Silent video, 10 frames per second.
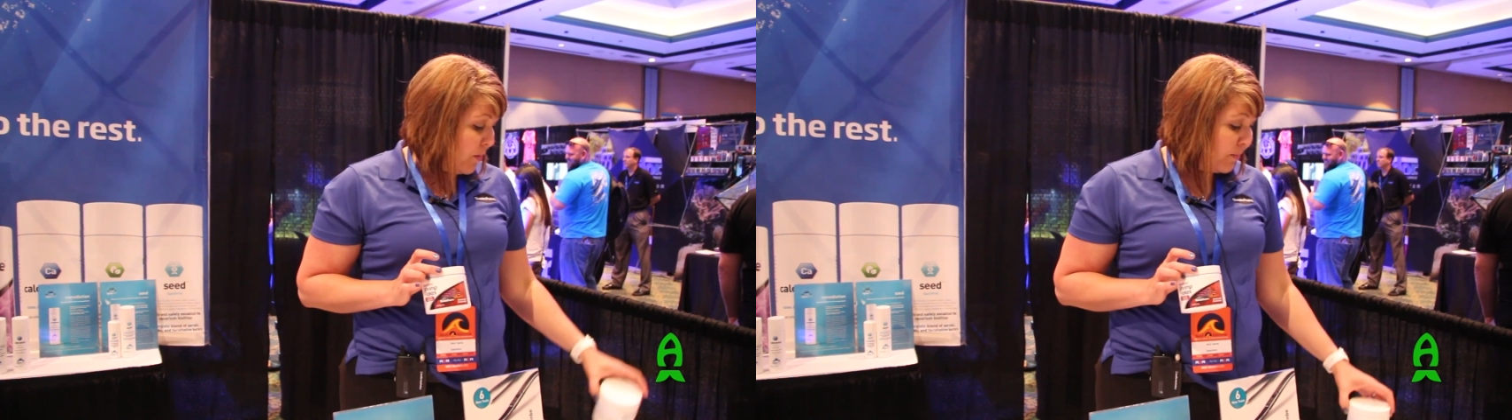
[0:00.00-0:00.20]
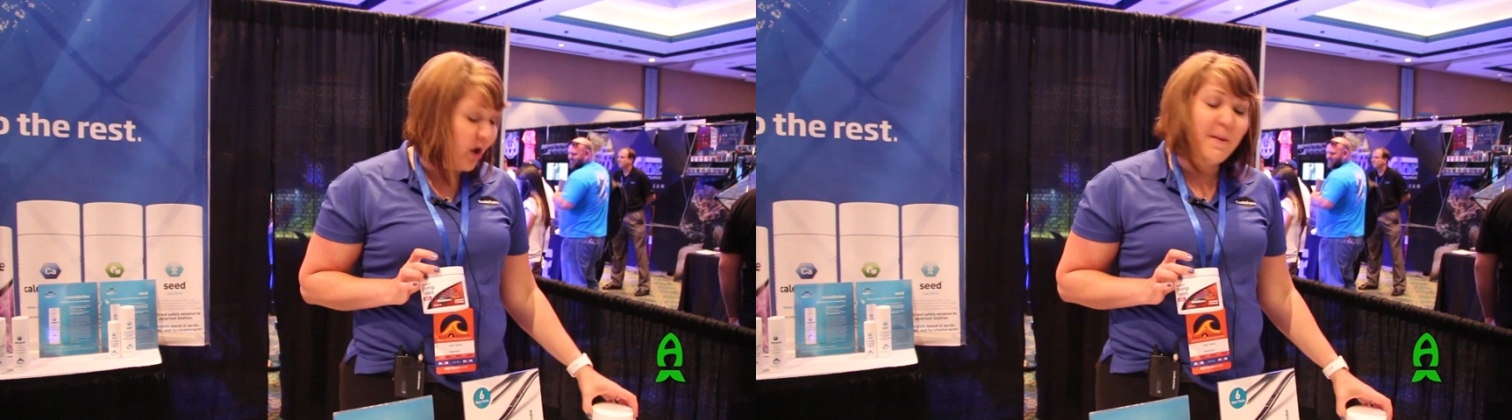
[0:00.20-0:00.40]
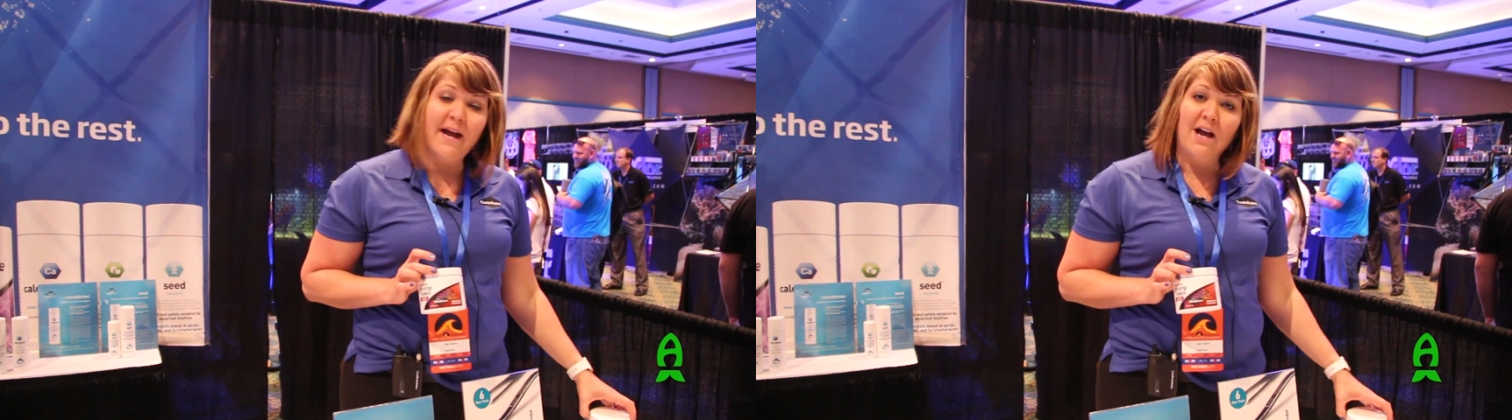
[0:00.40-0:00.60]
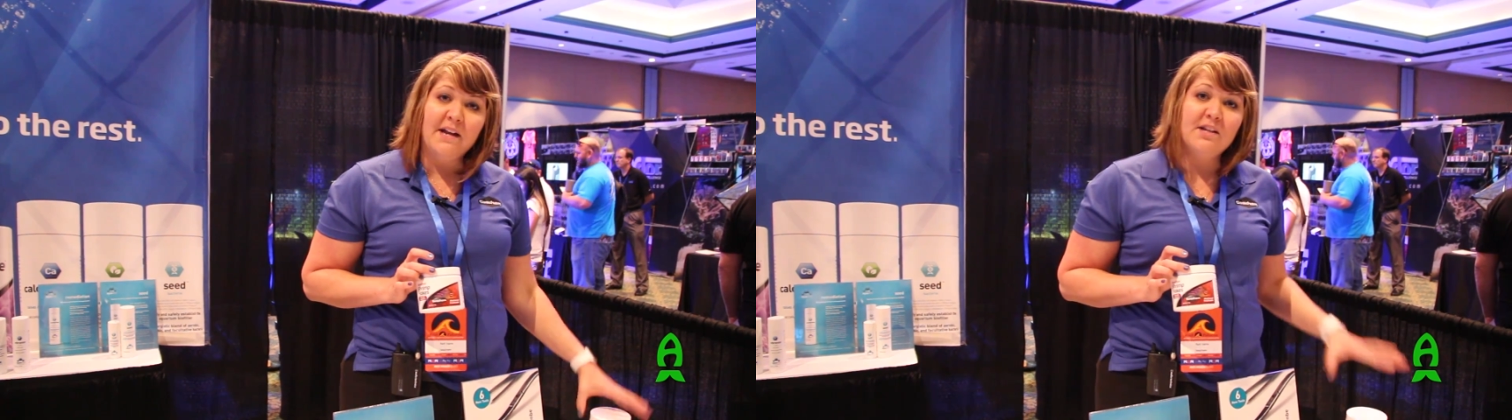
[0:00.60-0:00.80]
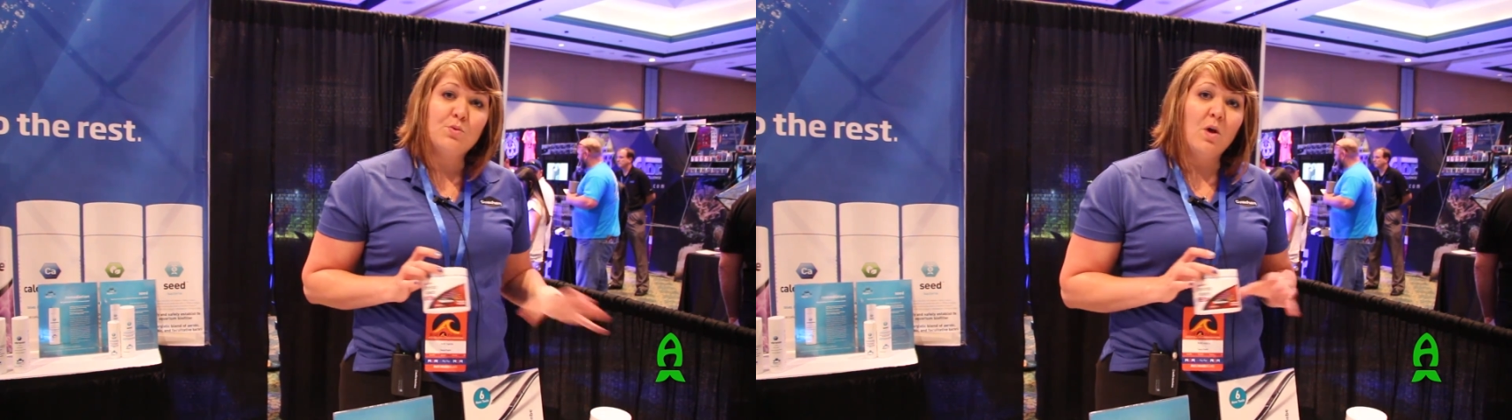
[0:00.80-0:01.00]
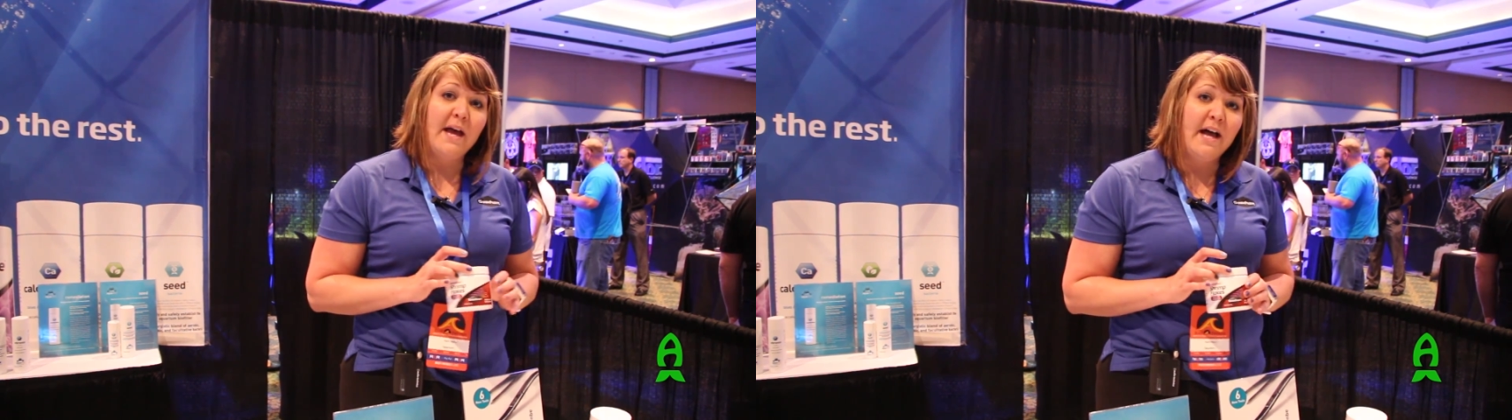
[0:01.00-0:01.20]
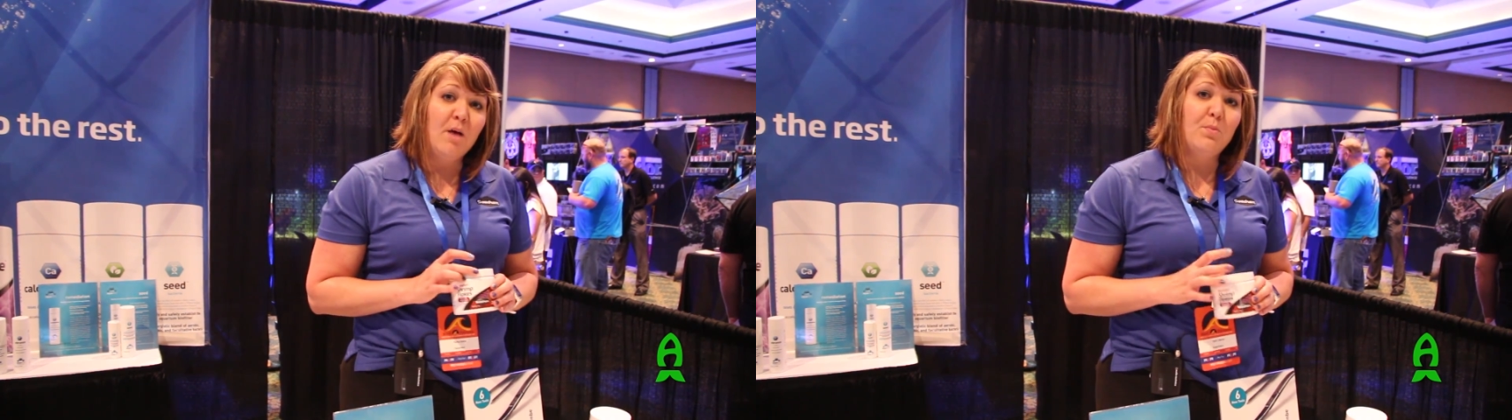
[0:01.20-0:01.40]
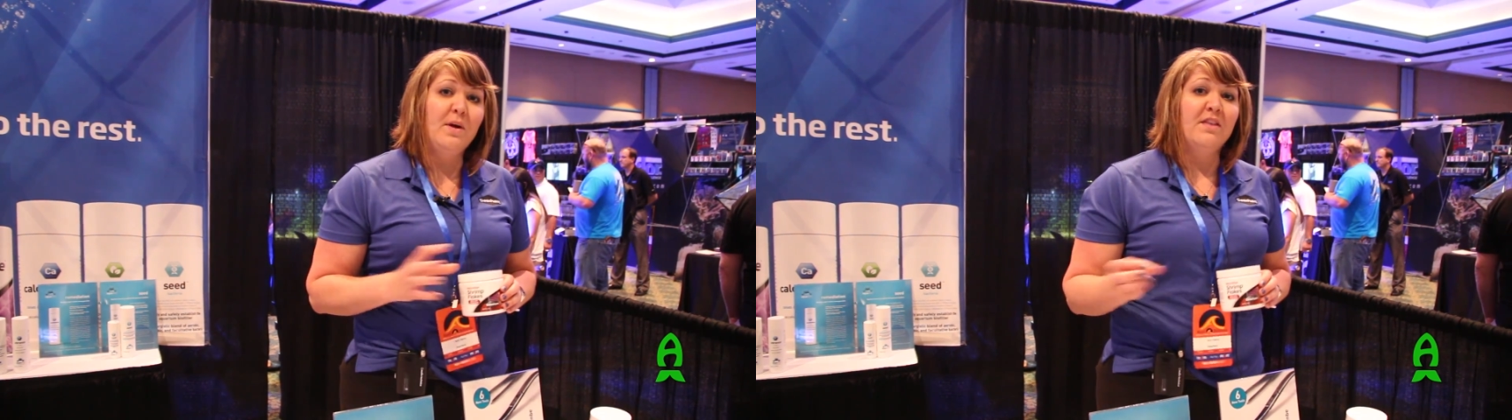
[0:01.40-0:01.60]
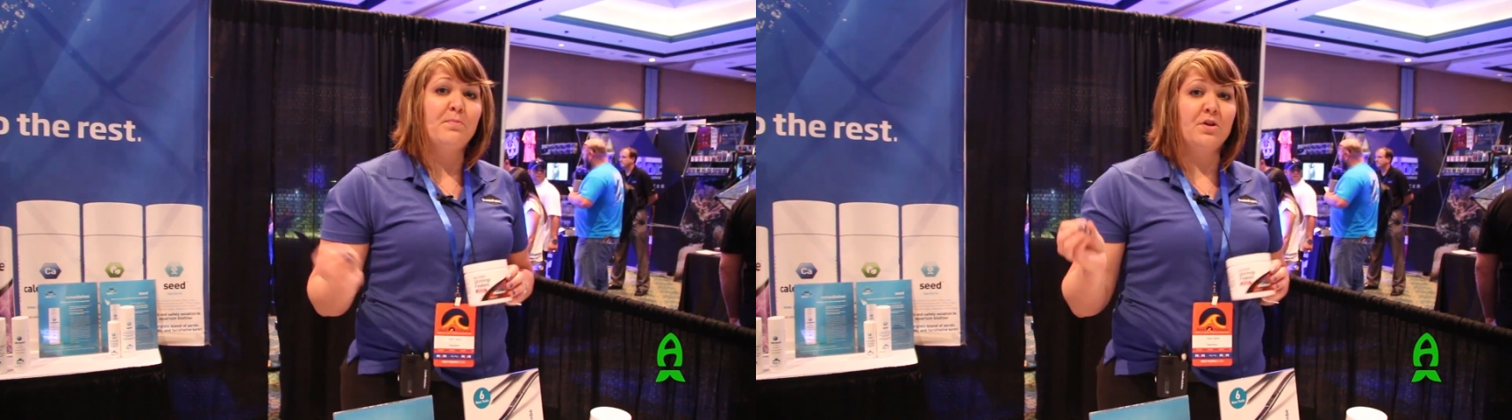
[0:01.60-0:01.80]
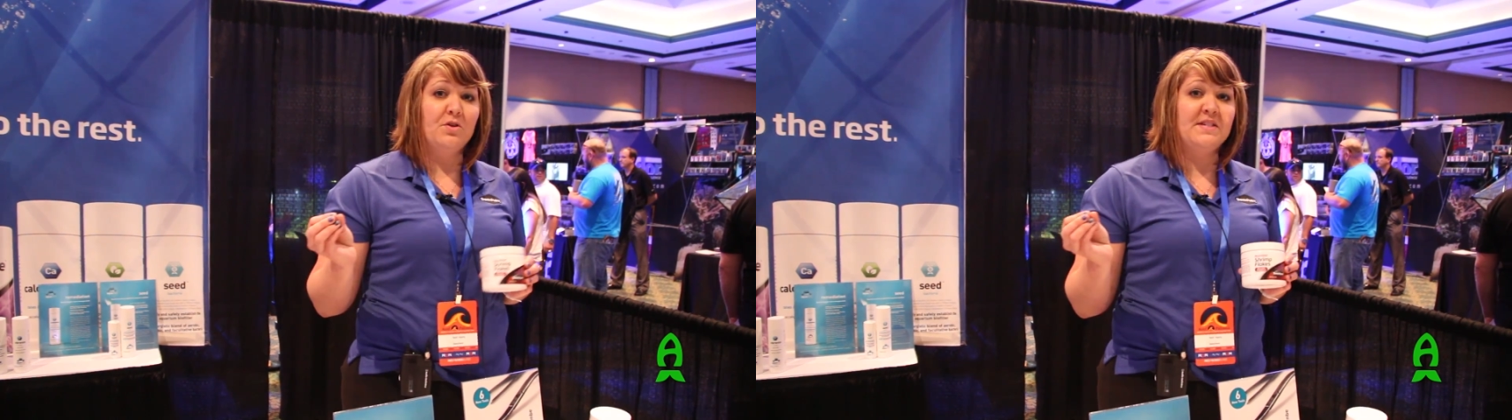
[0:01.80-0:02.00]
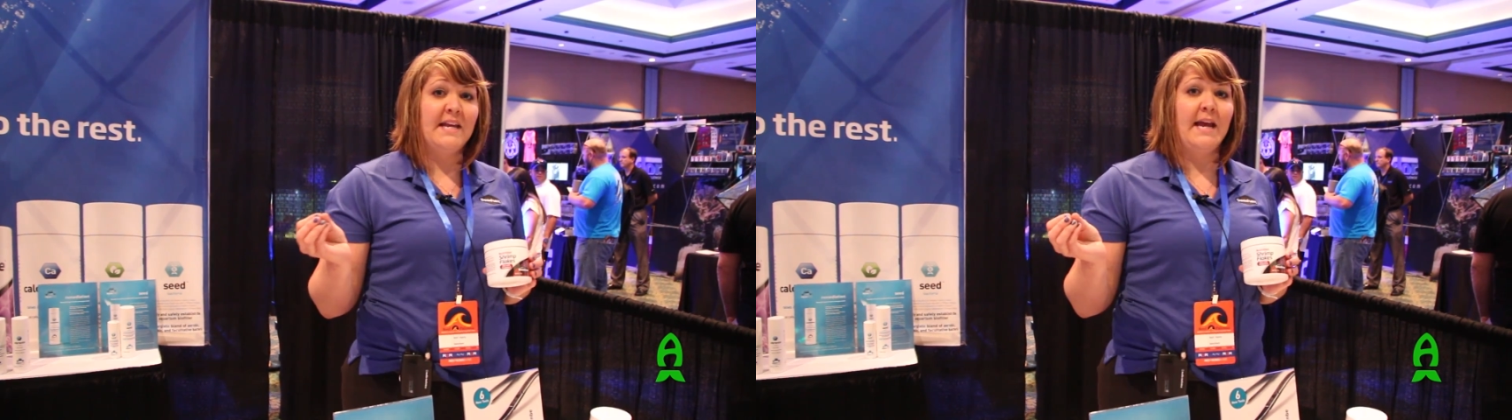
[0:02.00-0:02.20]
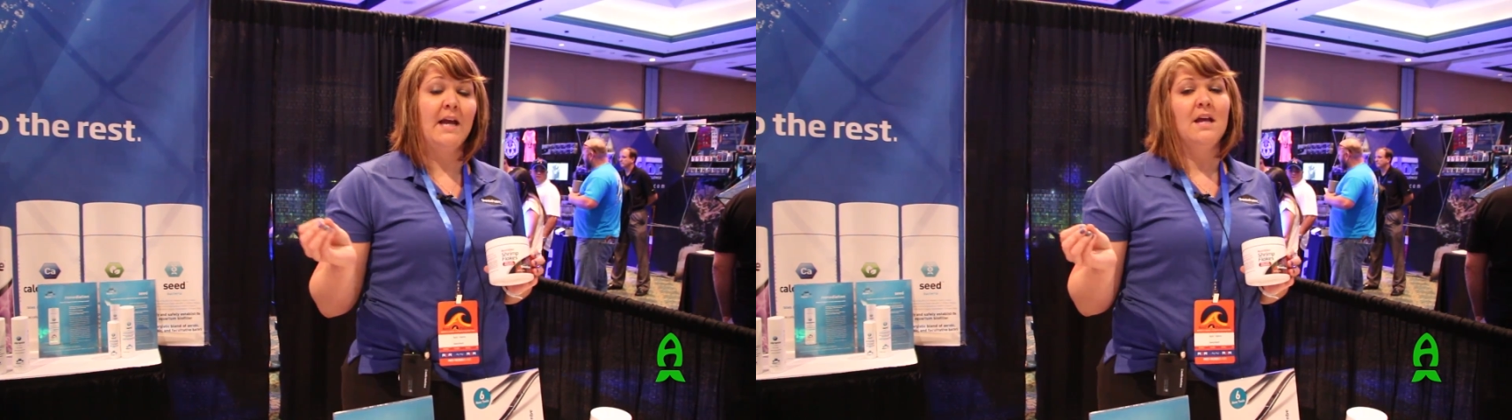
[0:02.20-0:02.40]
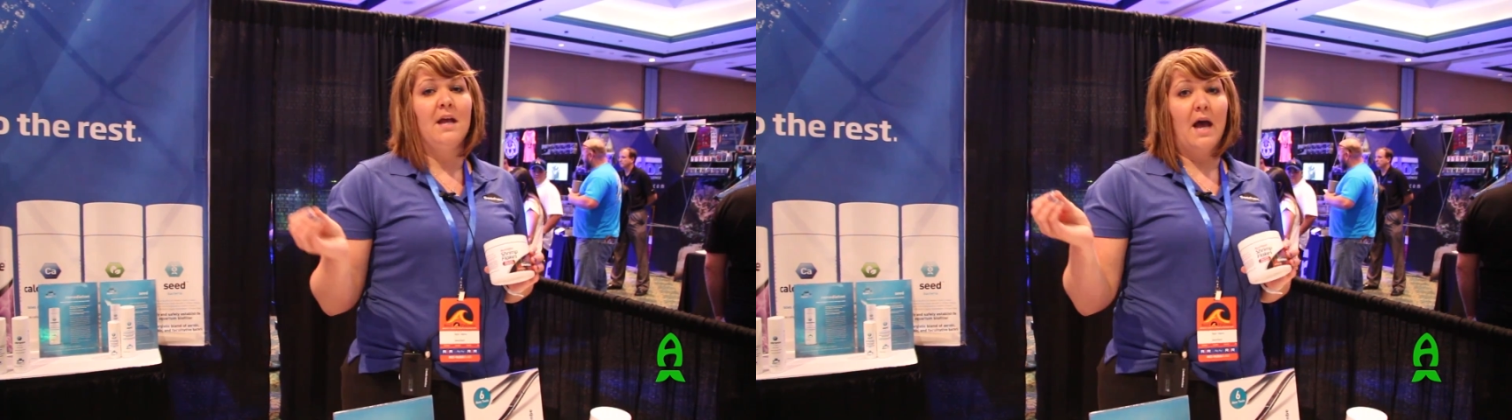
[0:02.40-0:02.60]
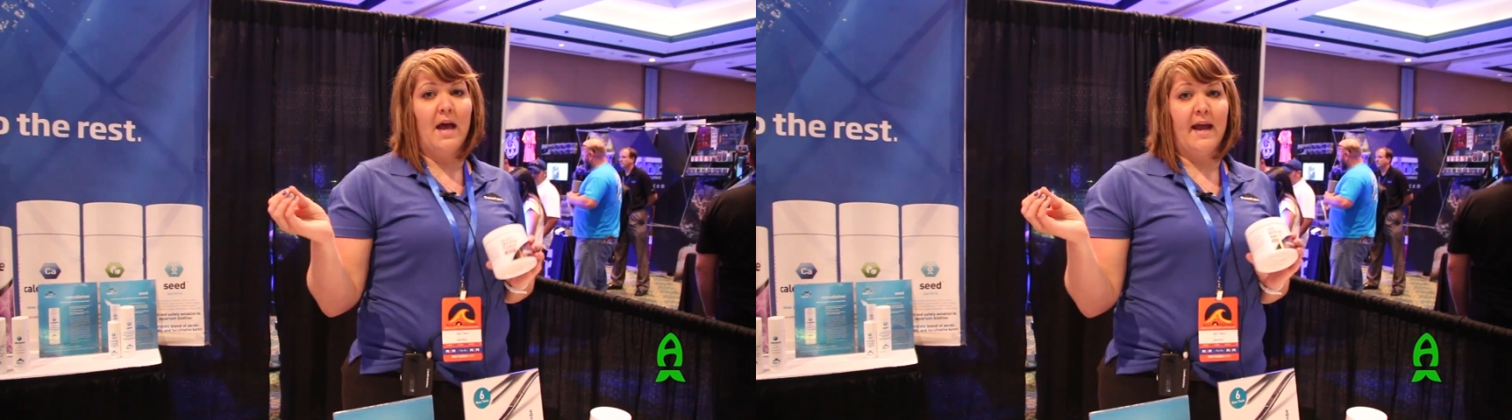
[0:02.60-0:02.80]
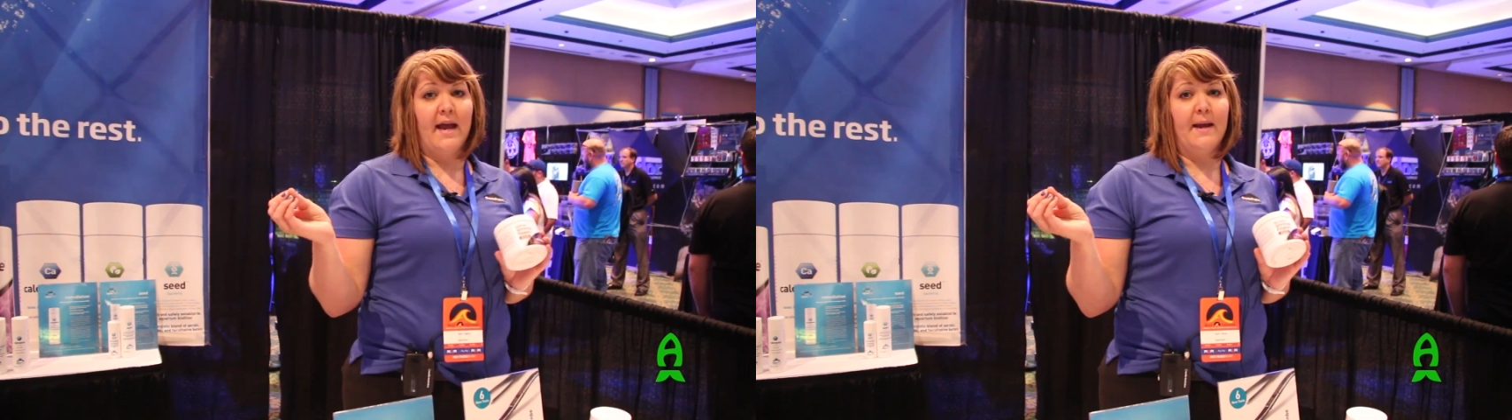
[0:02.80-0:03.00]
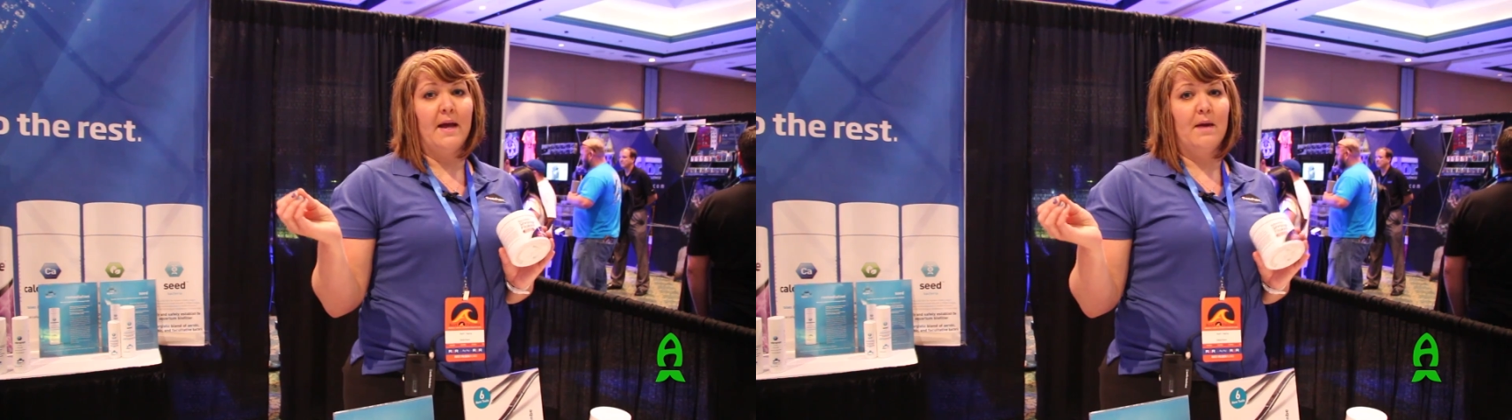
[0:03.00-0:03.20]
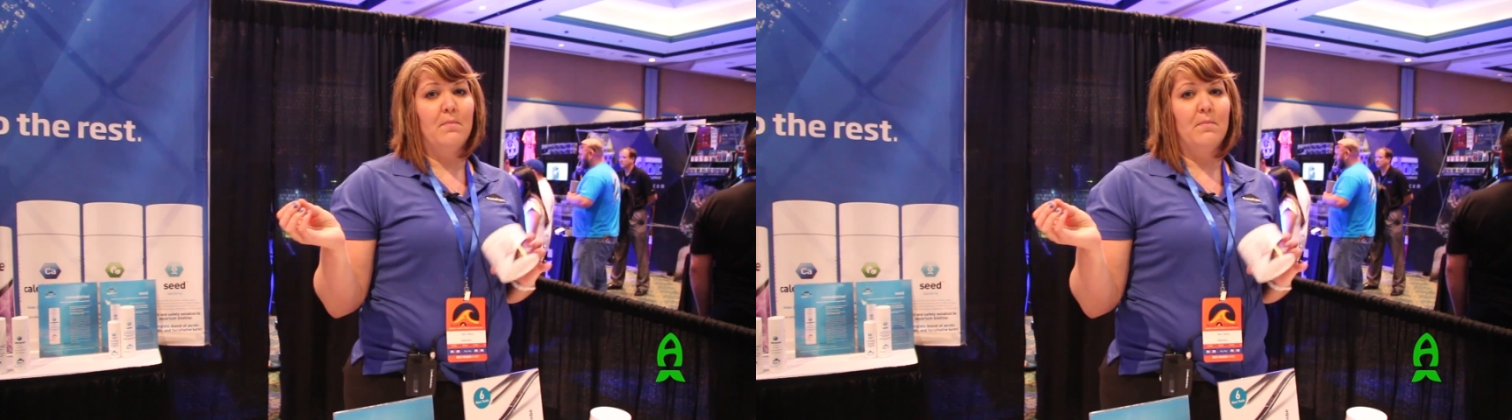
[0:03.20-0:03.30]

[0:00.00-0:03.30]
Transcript: Probiotics will help with producing a